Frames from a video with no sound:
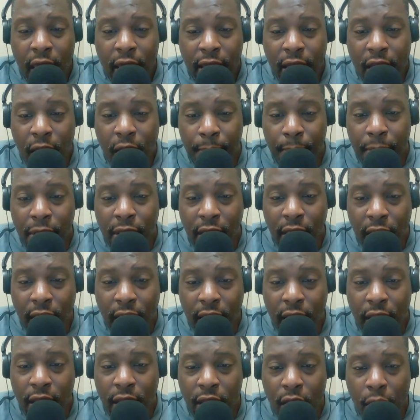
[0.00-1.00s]
Coming
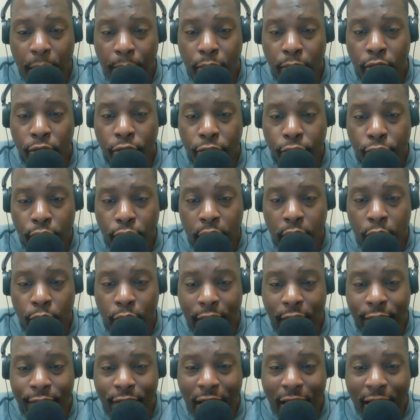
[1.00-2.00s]
in at number 3, we
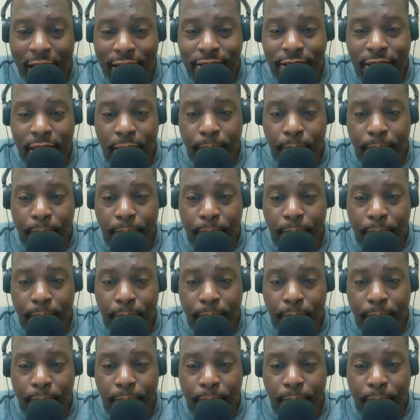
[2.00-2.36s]
have Isaac